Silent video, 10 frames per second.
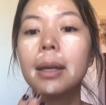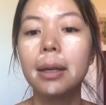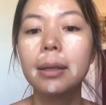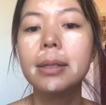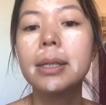
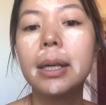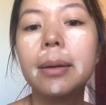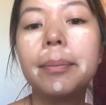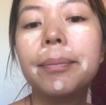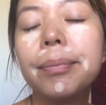And
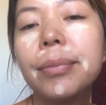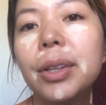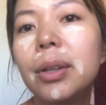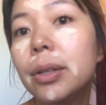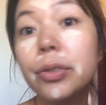
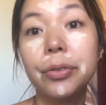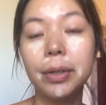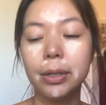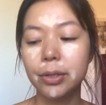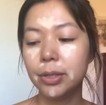you can use your
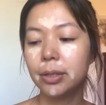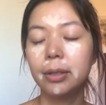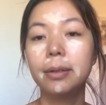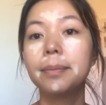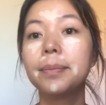fingers
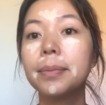to